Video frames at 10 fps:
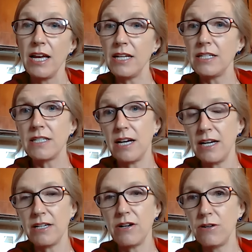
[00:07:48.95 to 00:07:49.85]
And
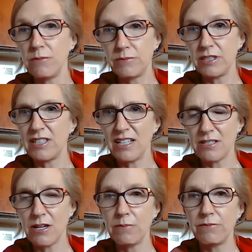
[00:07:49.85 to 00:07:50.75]
I hope that
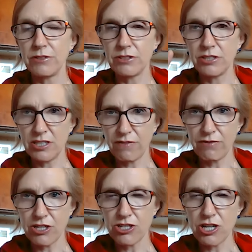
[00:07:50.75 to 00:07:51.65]
that's helpful to
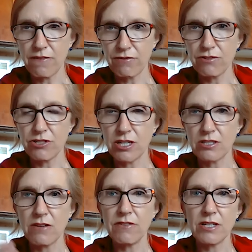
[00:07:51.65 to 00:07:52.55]
differentiate food
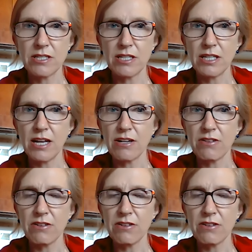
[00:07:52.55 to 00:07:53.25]
sensitivity to celiac.